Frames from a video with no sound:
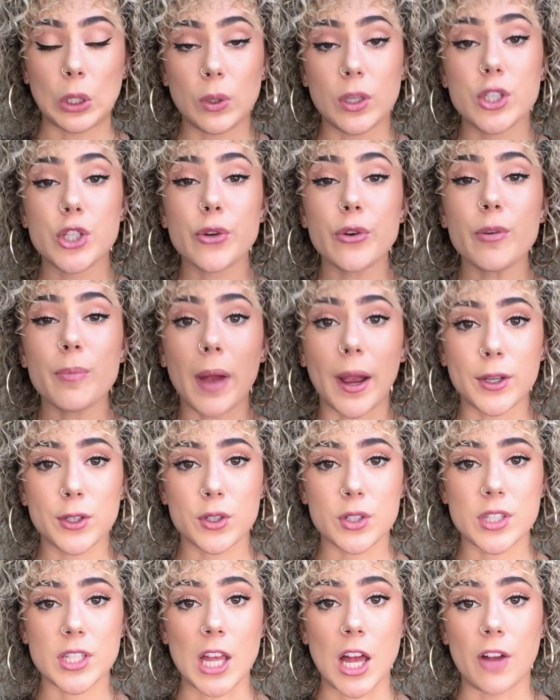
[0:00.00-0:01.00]
You need to remind
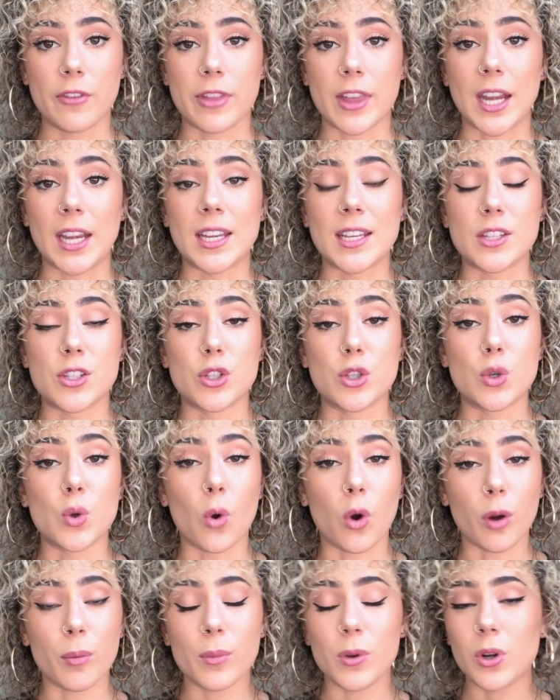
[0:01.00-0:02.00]
yourself that it is
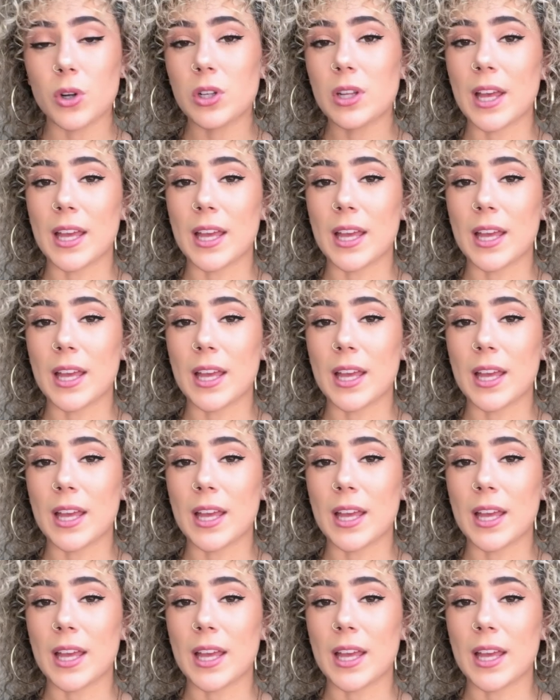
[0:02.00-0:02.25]
normal